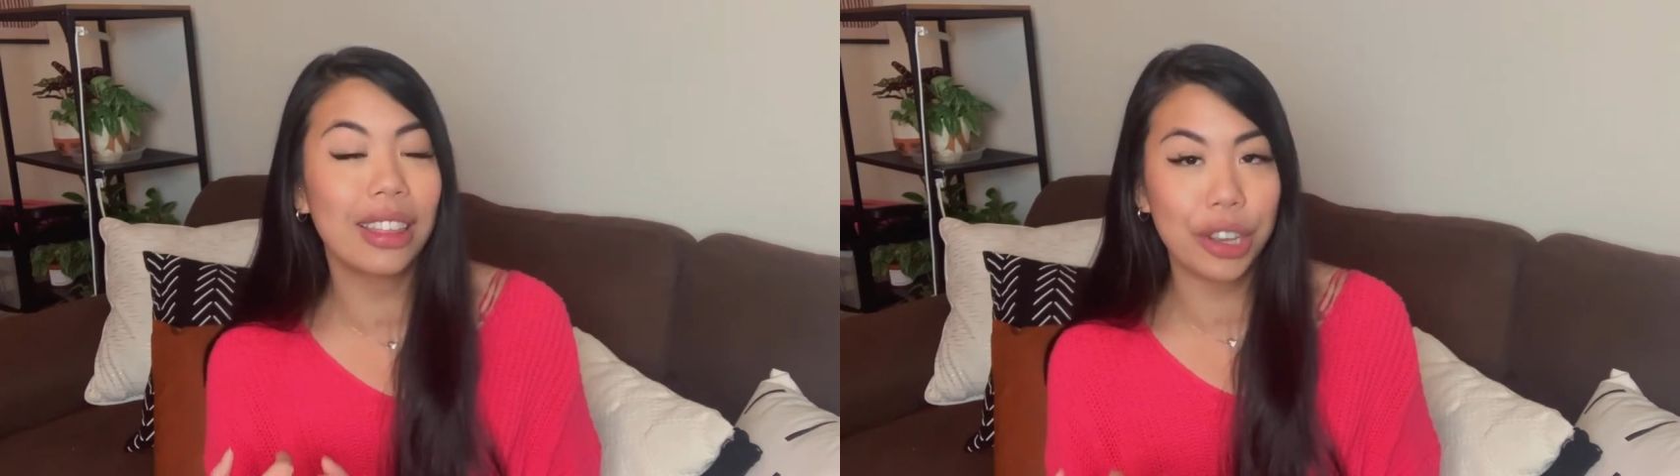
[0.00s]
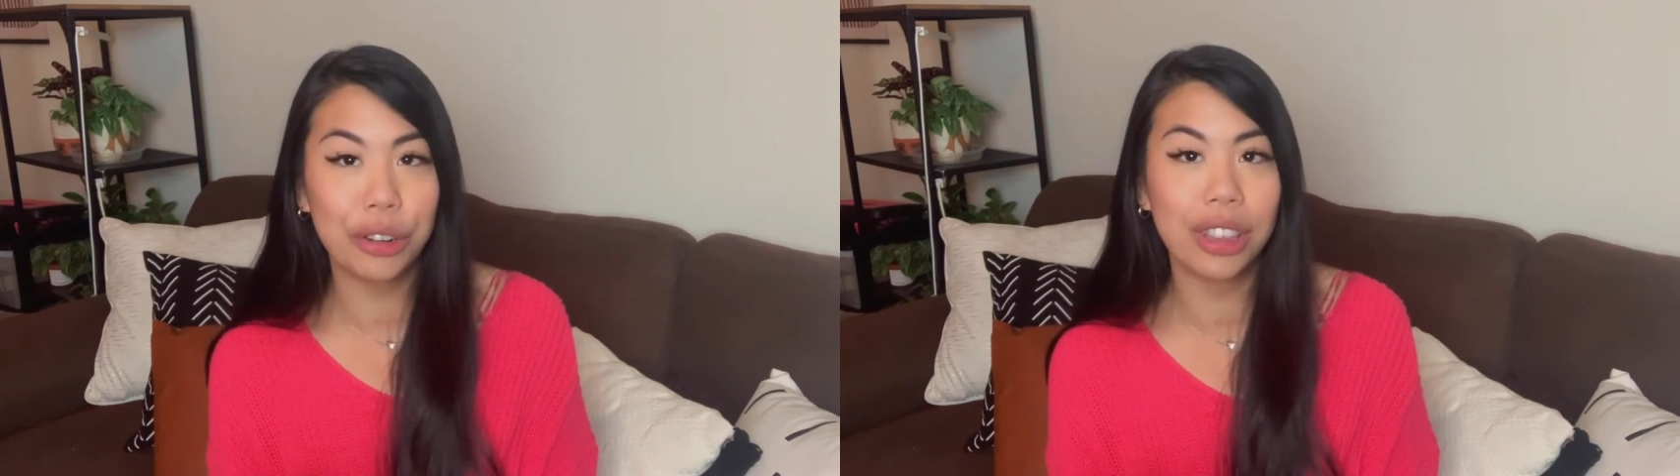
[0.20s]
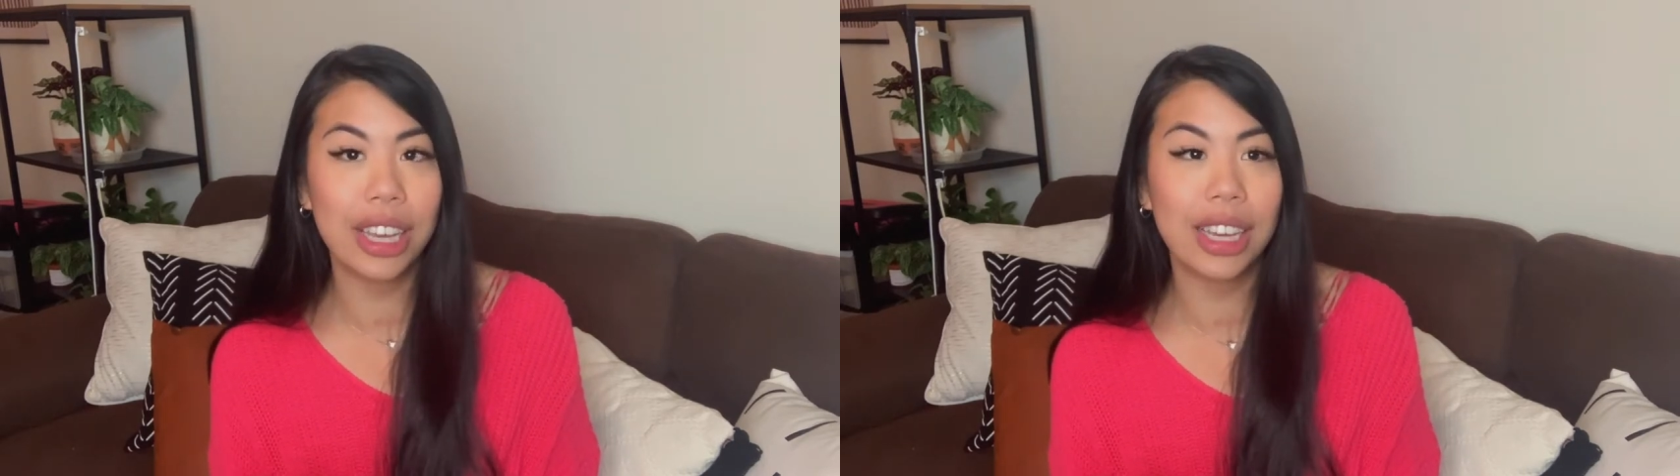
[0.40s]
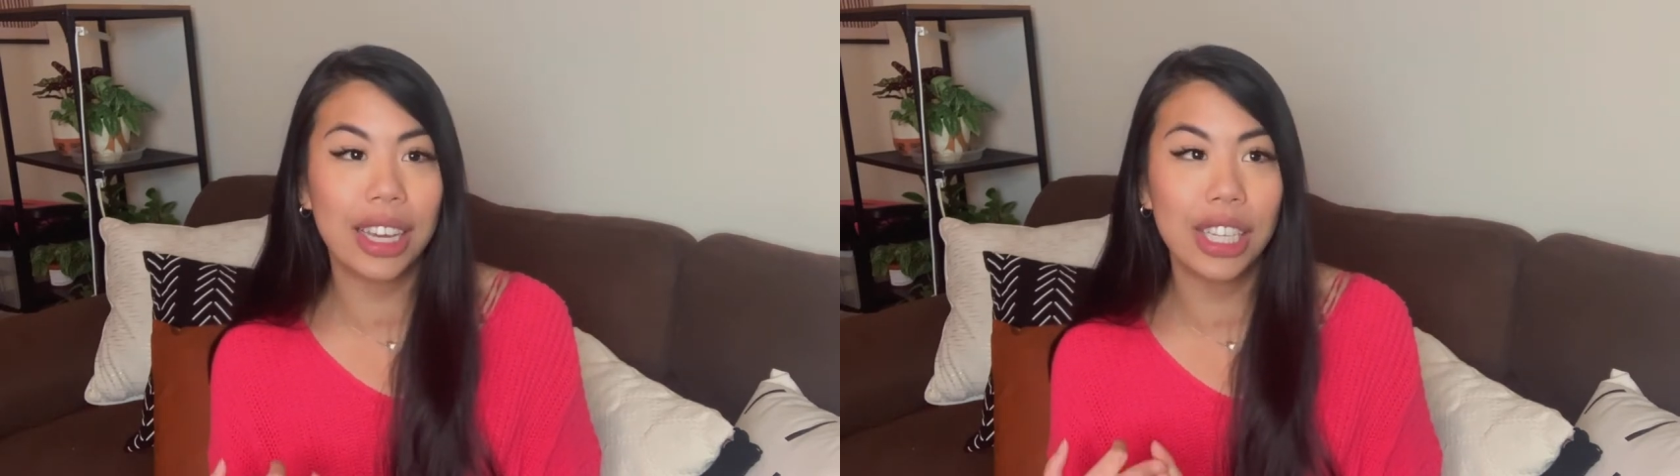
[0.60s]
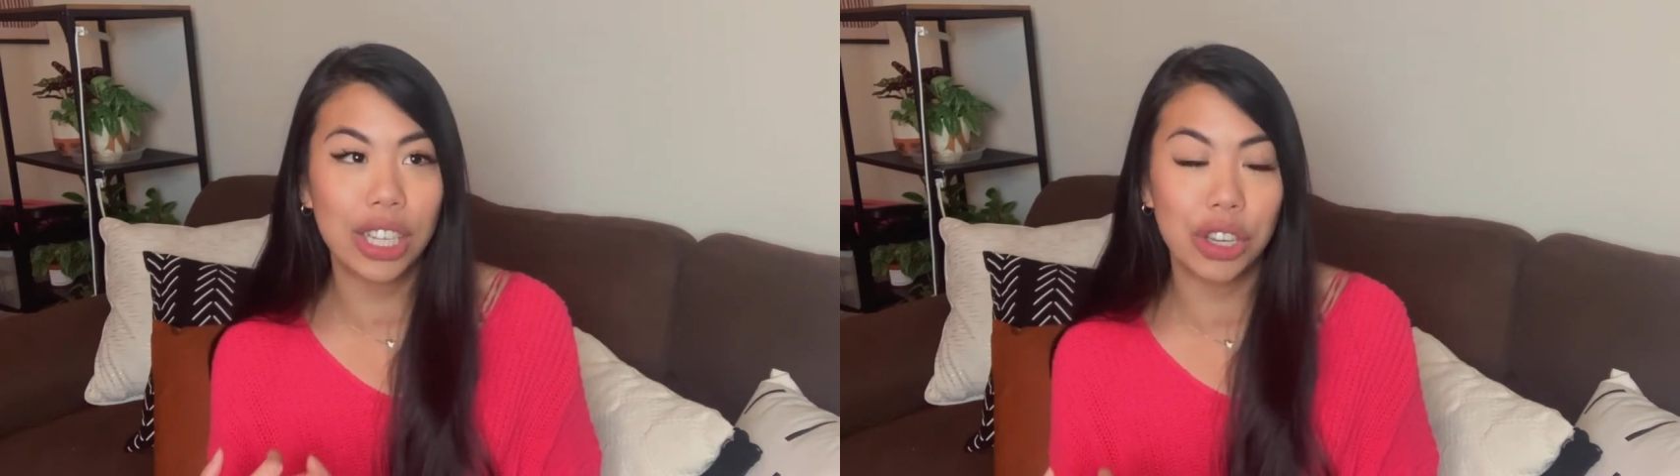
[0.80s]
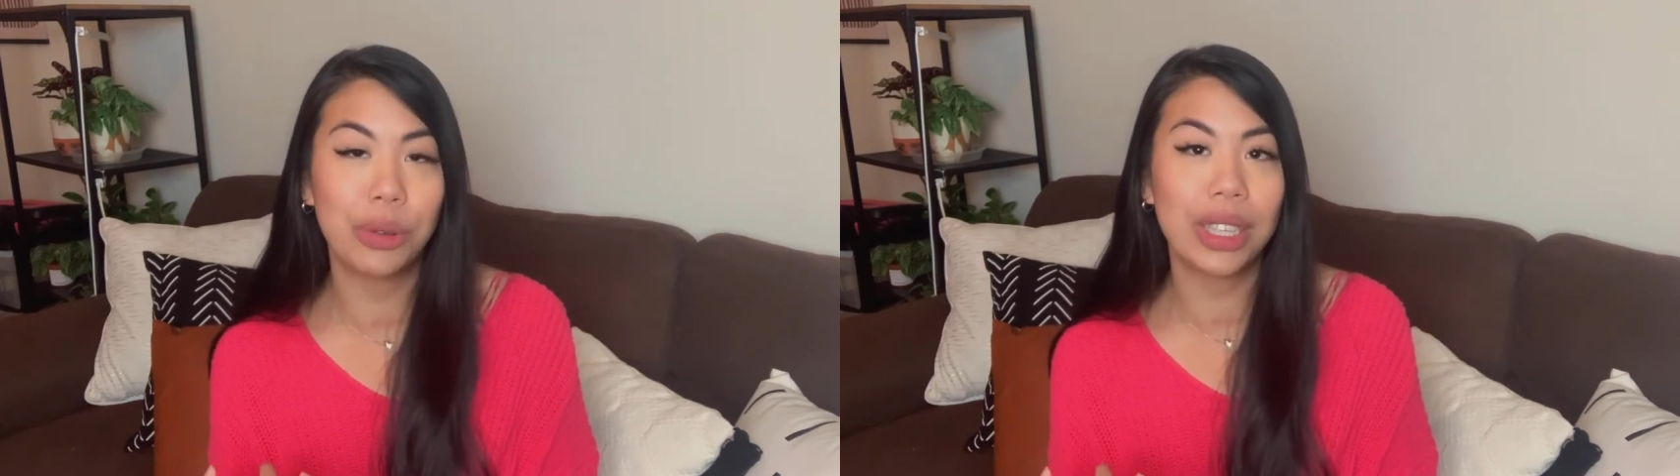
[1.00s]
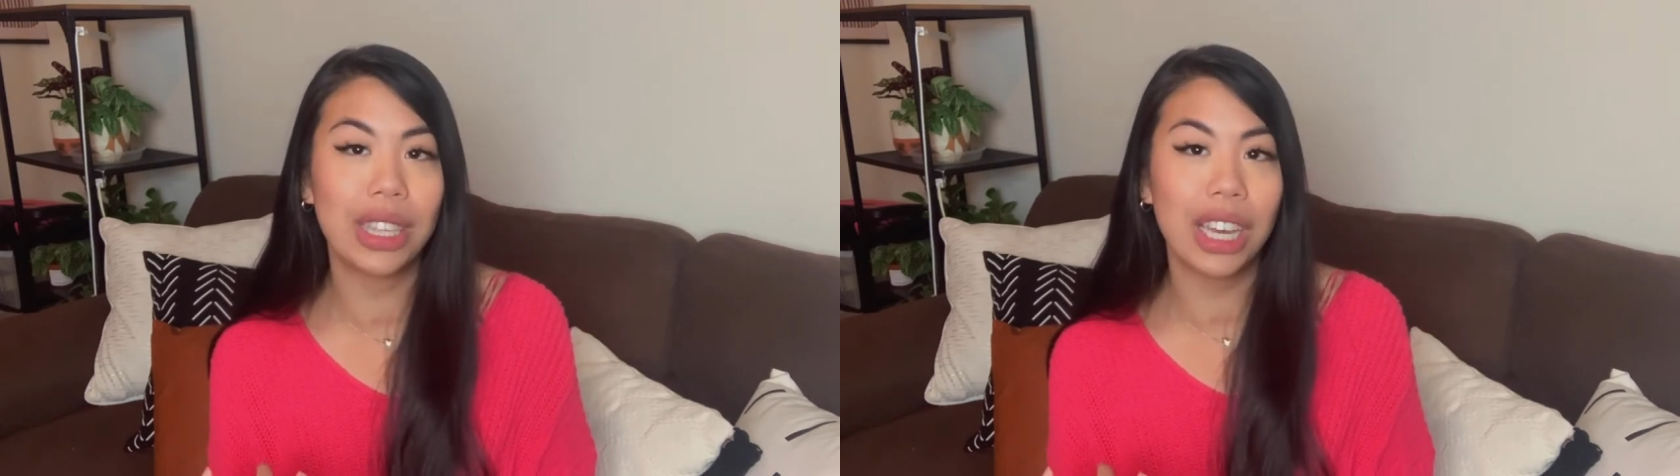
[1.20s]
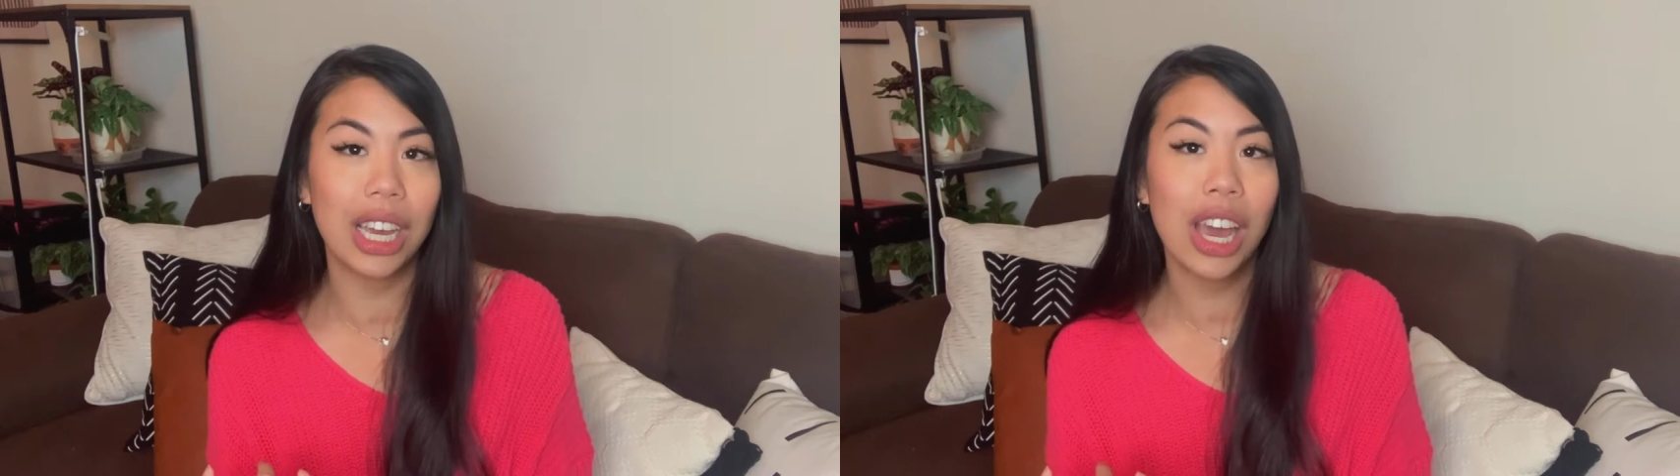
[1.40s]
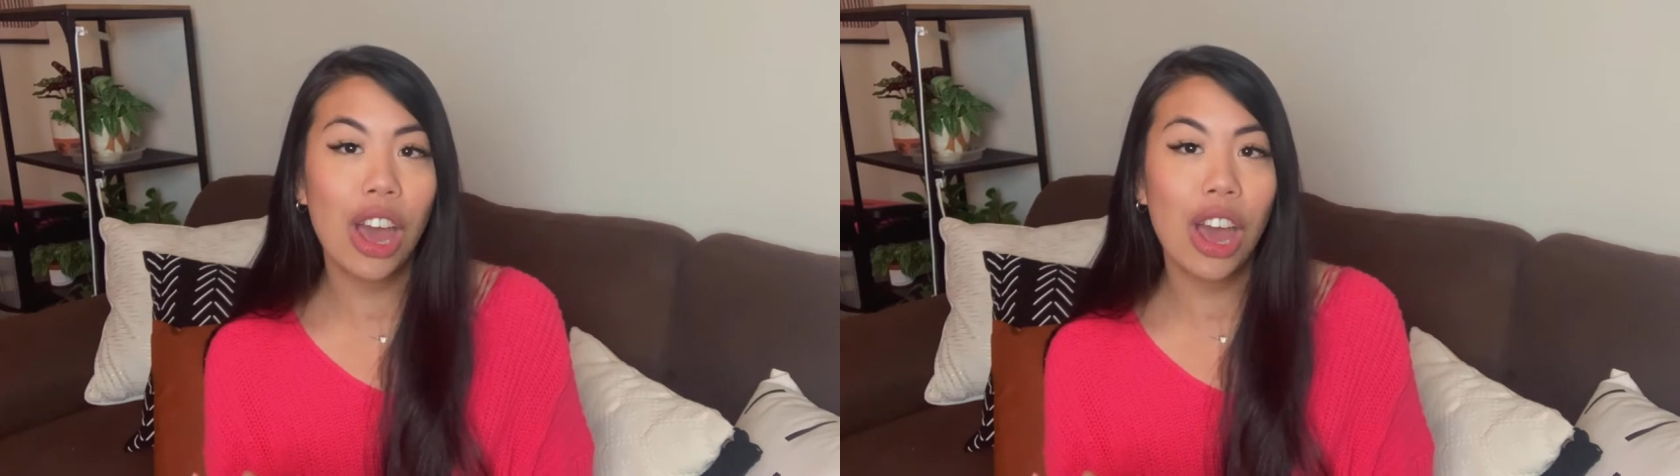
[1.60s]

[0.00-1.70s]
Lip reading: literally continuously